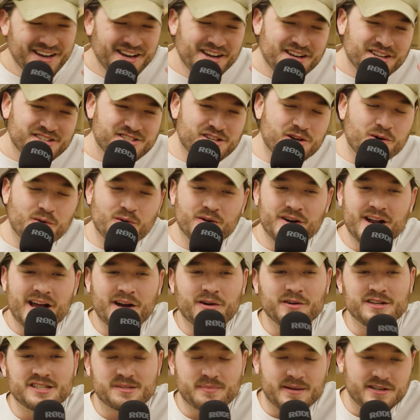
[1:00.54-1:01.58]
So we're not
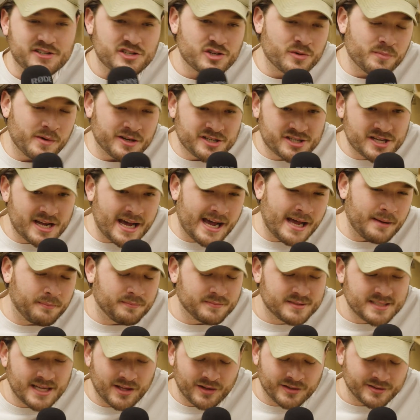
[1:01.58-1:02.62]
going to spend too much time
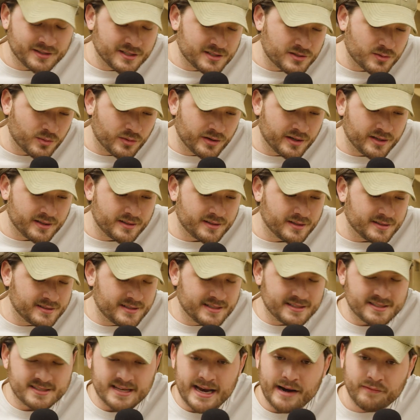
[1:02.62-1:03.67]
telling the story because
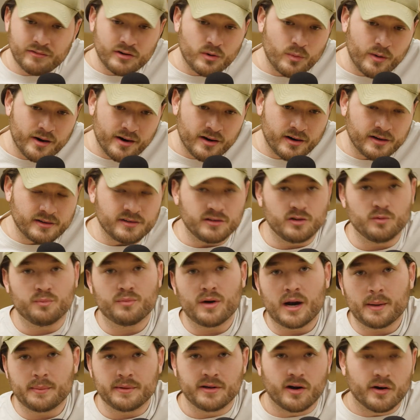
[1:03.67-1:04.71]
it's everywhere, and you
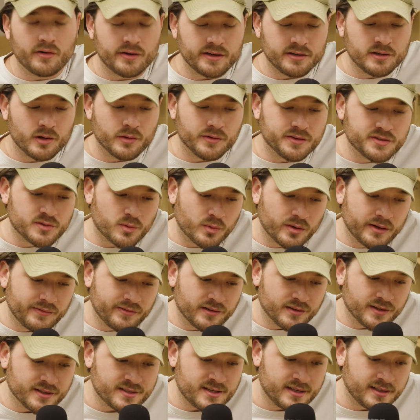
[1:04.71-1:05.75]
probably already know the story if
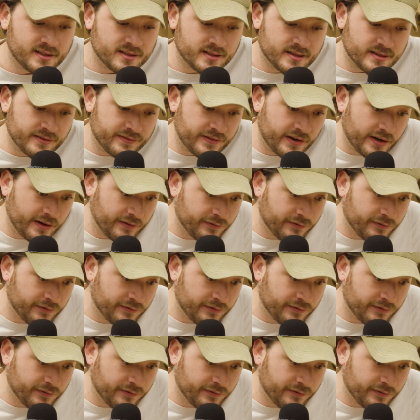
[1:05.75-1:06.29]
you're listening to the very